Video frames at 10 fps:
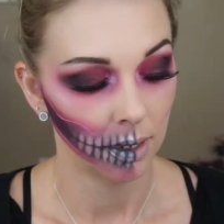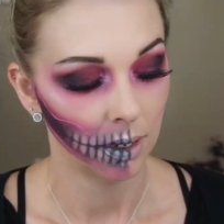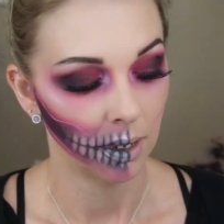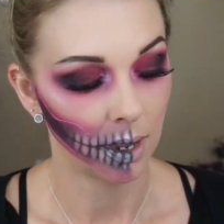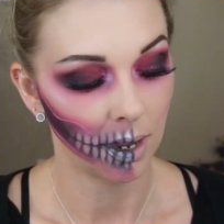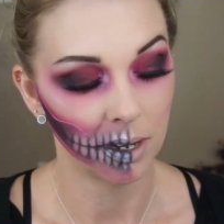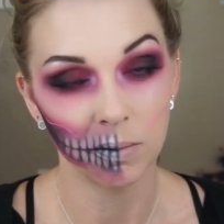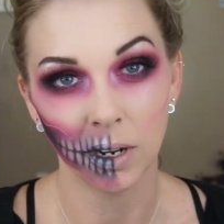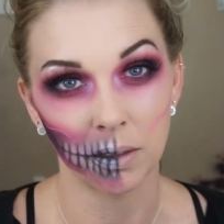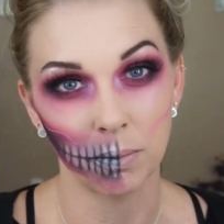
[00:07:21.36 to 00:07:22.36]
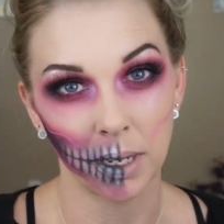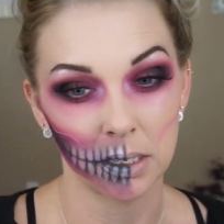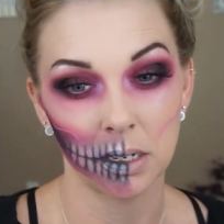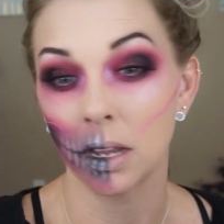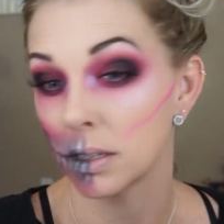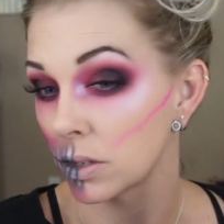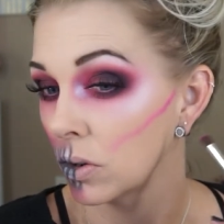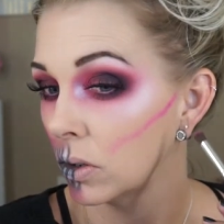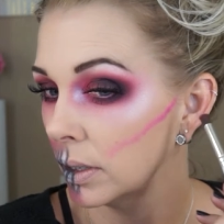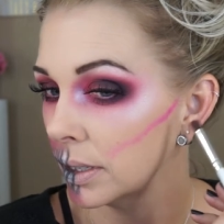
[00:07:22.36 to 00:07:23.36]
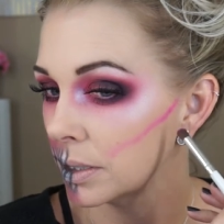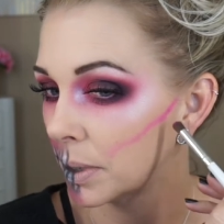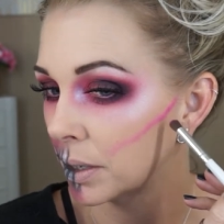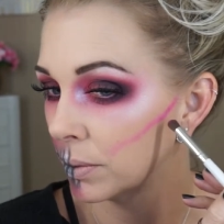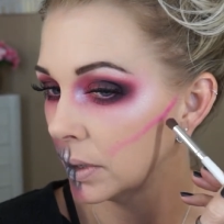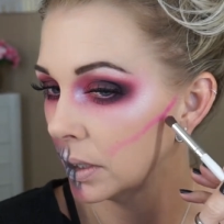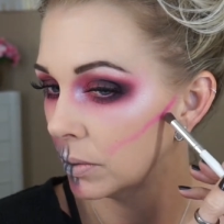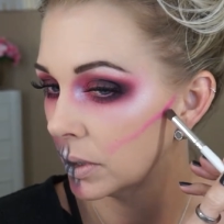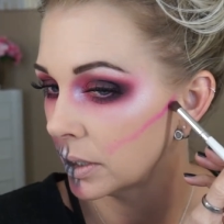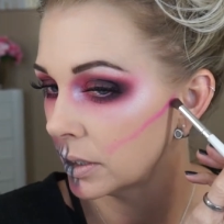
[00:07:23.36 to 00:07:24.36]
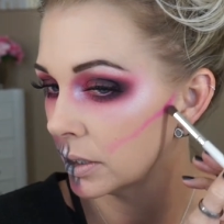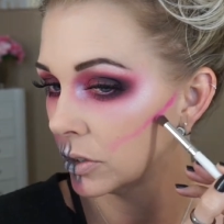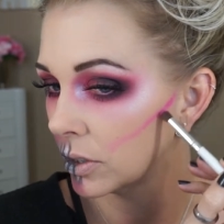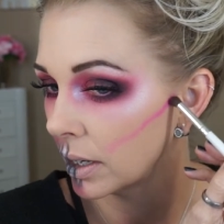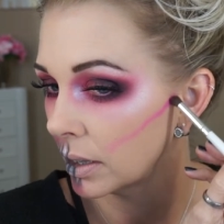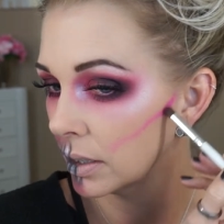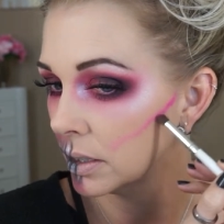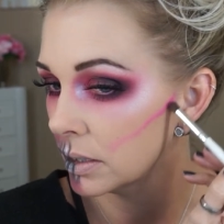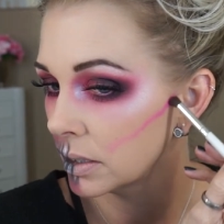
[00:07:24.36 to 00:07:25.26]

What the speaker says: I am not the best at skull looks, but I really wanted to try this.